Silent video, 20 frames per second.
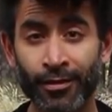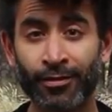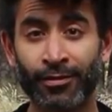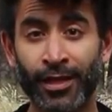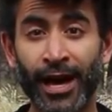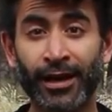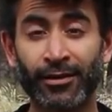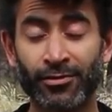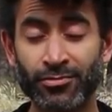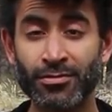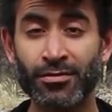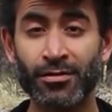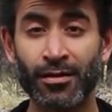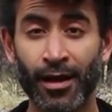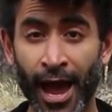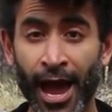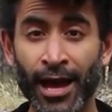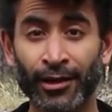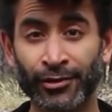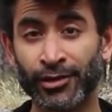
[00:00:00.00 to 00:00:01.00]
that
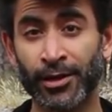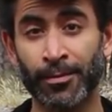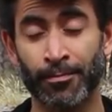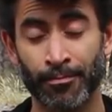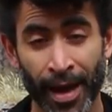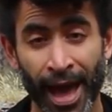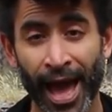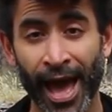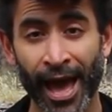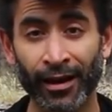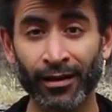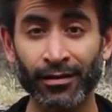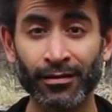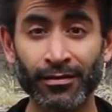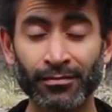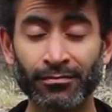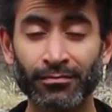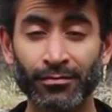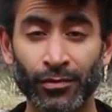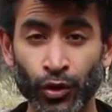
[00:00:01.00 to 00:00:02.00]
as a
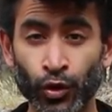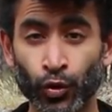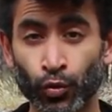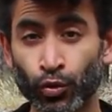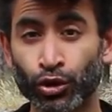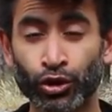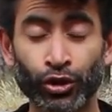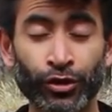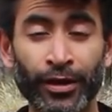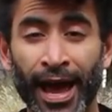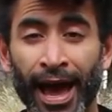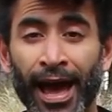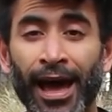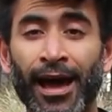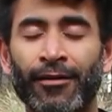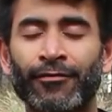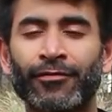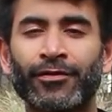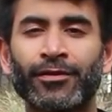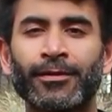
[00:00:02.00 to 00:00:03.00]
man you should
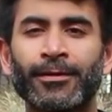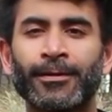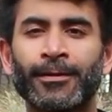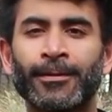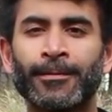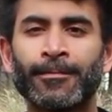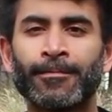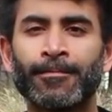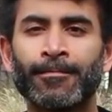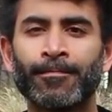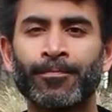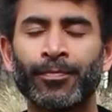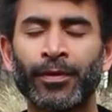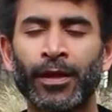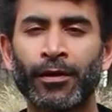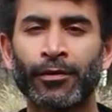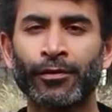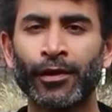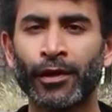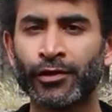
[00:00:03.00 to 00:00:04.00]
have.
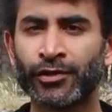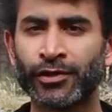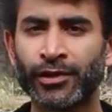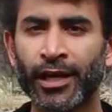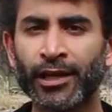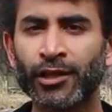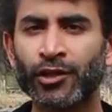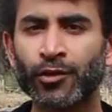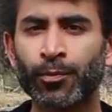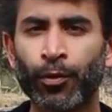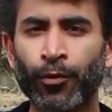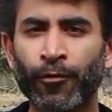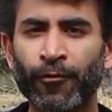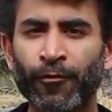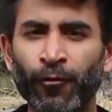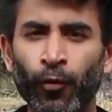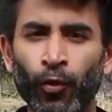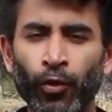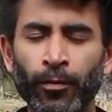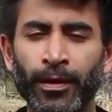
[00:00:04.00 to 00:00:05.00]
The sex
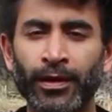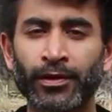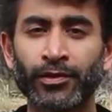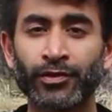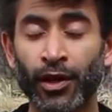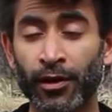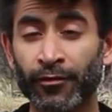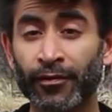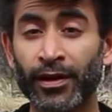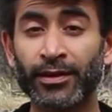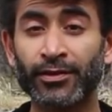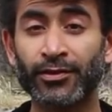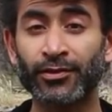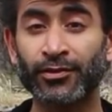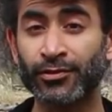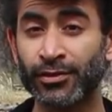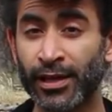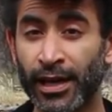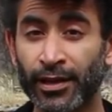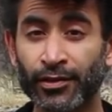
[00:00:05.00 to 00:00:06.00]
performance of a
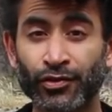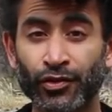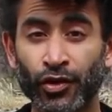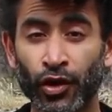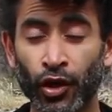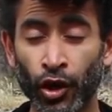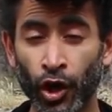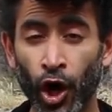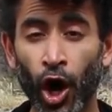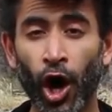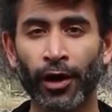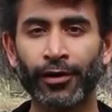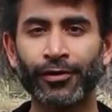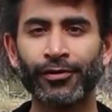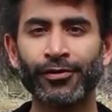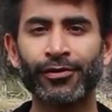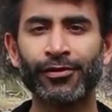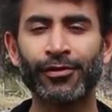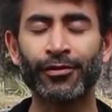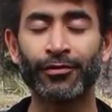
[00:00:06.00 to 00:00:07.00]
sex
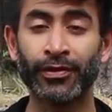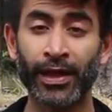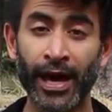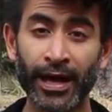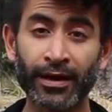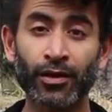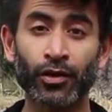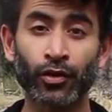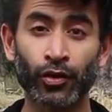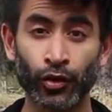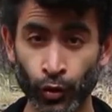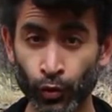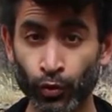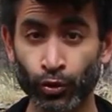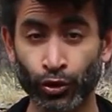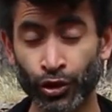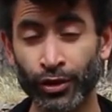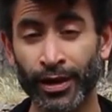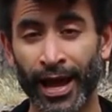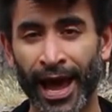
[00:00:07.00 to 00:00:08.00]
god that you
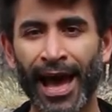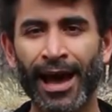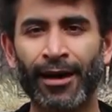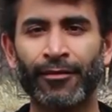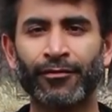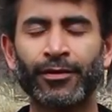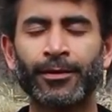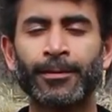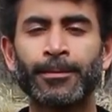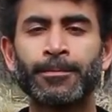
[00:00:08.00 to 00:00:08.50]
should have.